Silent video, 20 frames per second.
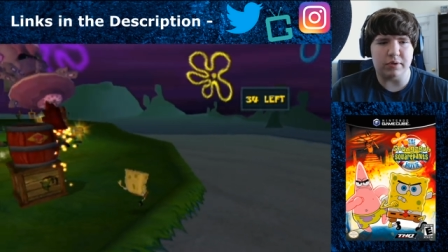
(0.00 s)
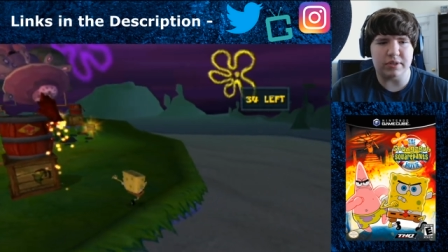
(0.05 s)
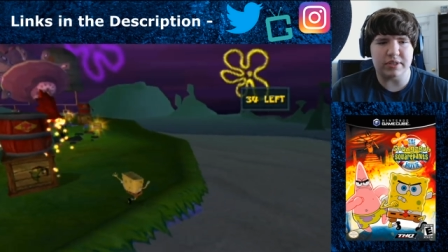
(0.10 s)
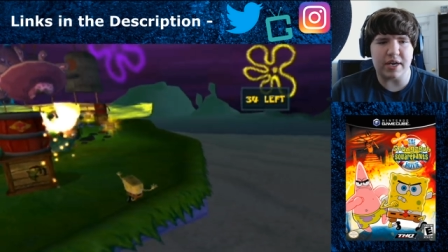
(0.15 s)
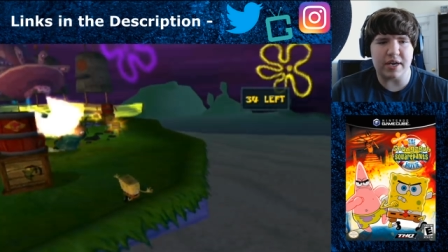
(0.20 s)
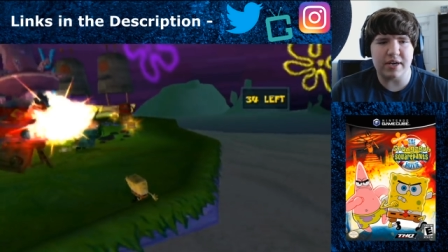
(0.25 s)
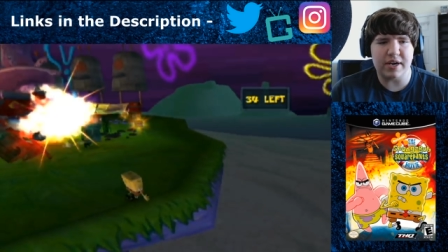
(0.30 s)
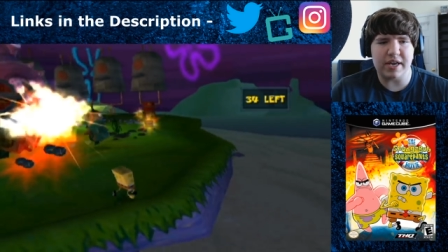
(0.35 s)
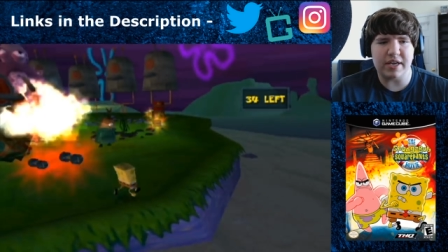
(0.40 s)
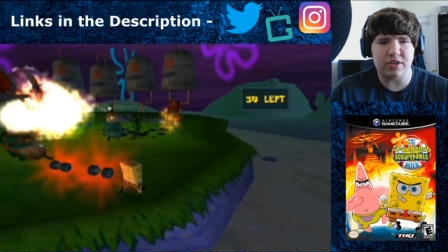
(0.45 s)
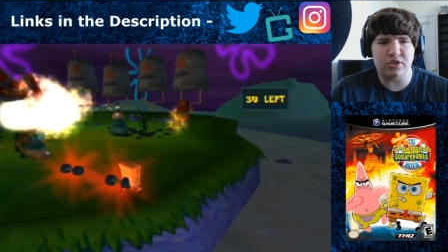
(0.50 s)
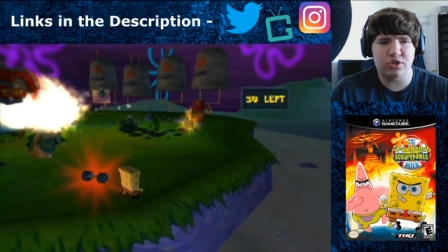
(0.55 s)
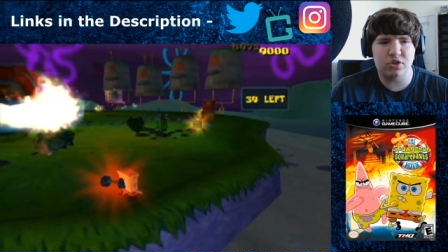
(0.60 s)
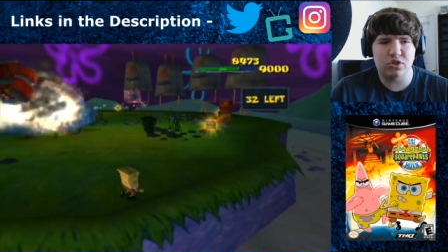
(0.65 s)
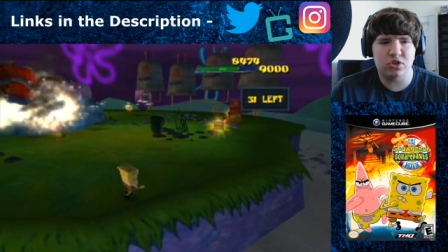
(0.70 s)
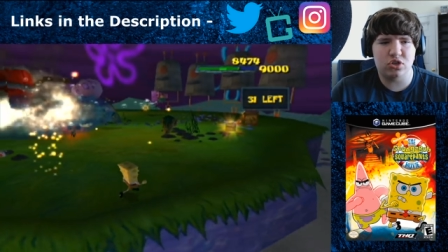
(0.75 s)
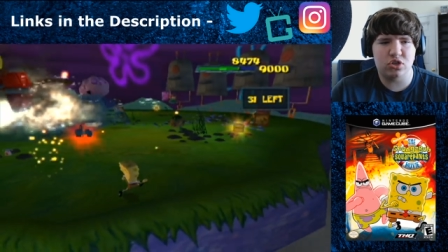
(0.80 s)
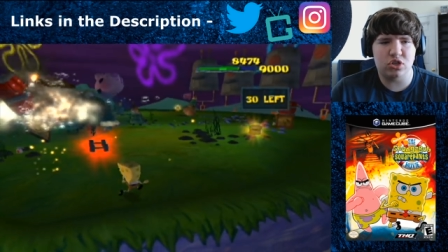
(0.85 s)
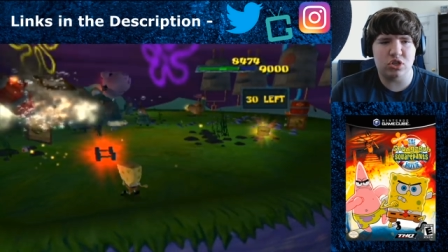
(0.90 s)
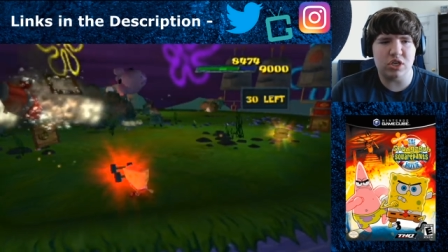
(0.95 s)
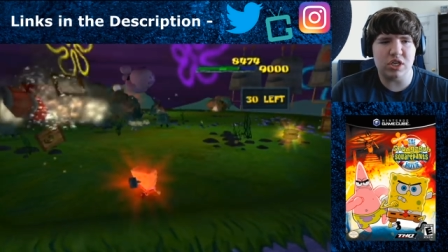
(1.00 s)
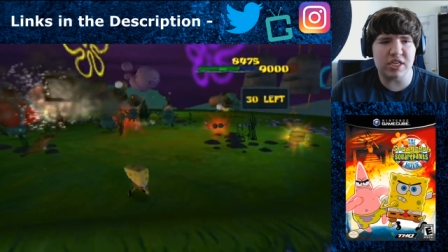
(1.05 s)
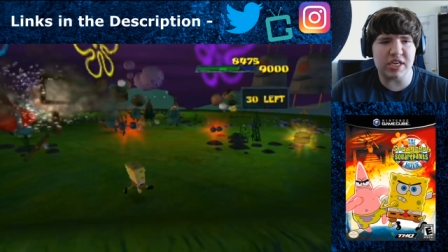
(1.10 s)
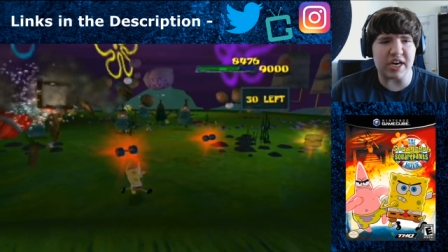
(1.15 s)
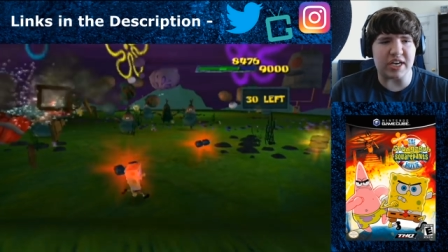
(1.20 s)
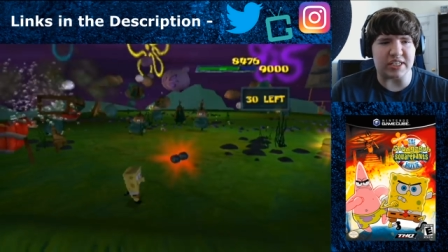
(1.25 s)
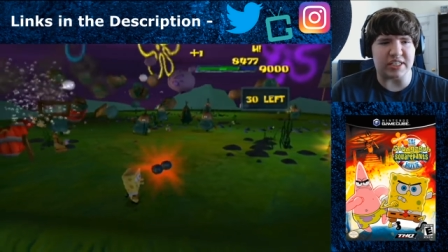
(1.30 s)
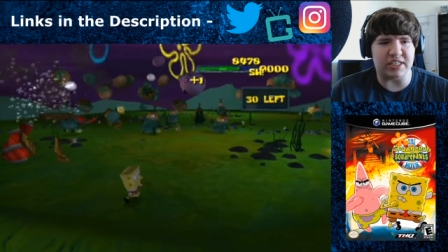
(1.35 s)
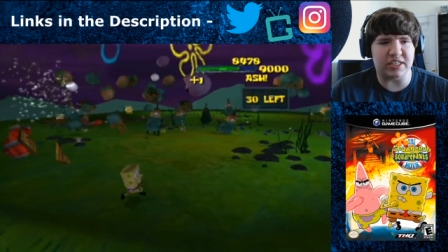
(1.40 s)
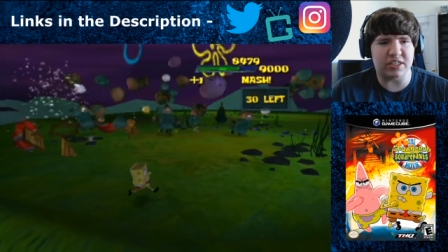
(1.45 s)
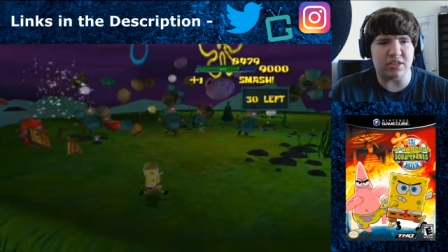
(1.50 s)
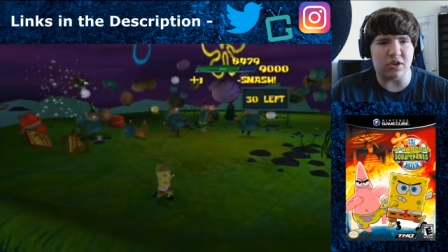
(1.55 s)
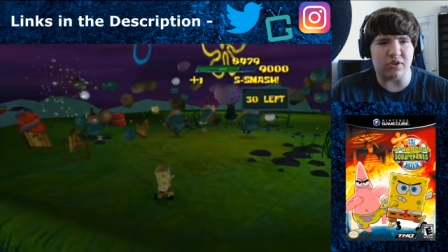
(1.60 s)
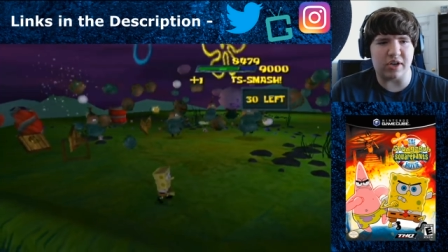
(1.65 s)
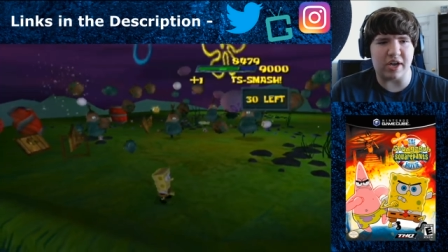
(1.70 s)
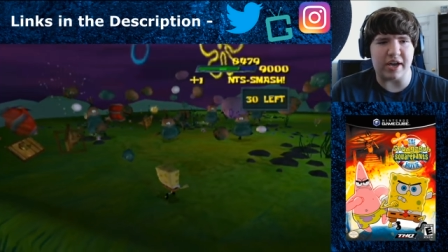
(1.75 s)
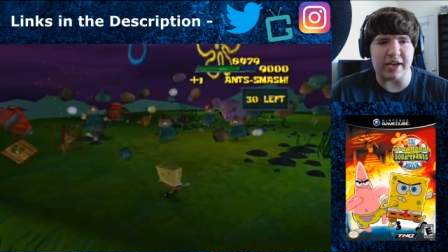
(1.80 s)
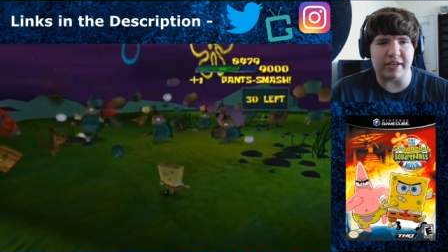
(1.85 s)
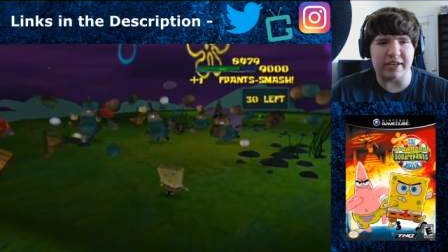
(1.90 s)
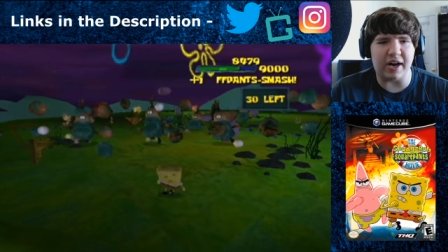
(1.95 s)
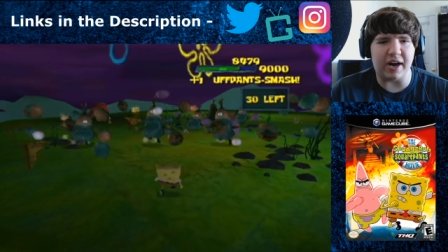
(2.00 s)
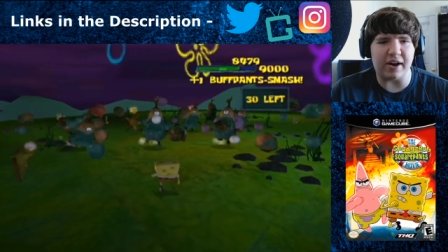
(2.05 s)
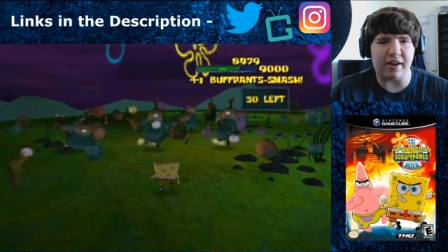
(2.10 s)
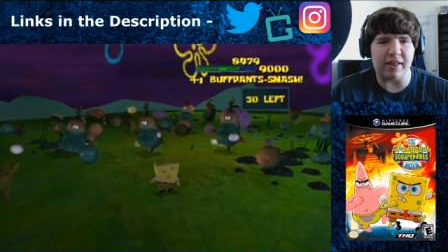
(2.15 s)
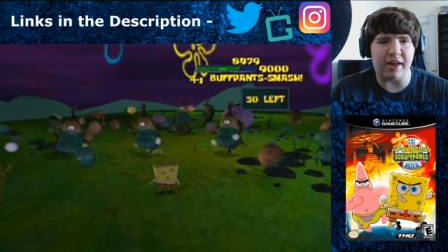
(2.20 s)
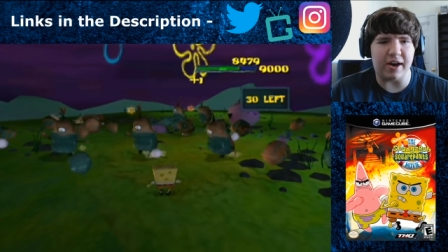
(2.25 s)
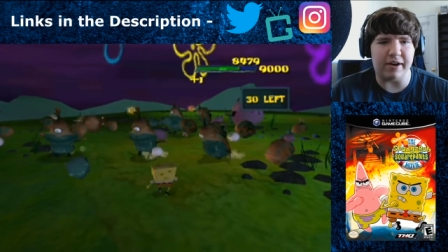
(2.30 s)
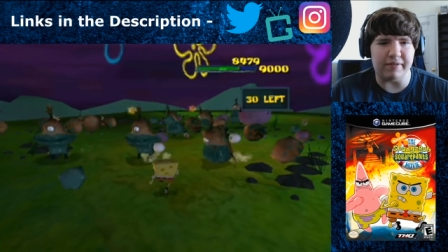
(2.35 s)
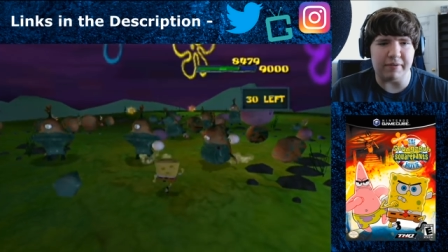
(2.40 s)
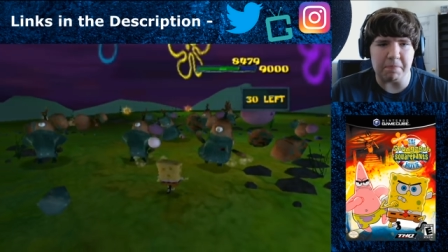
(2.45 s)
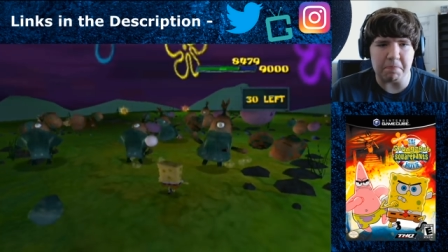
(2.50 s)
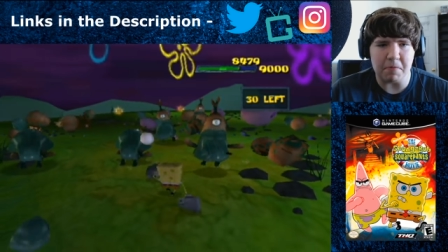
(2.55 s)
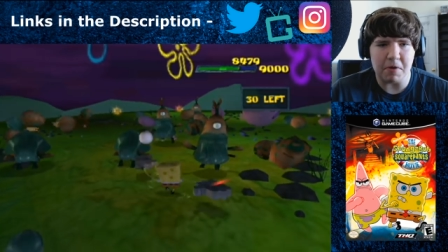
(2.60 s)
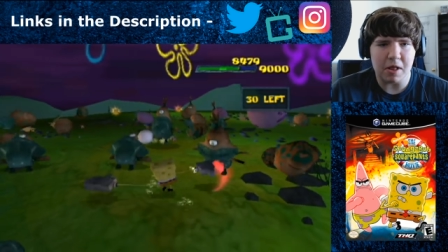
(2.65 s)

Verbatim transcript: detonate. Yes! Okay, got a lot of them.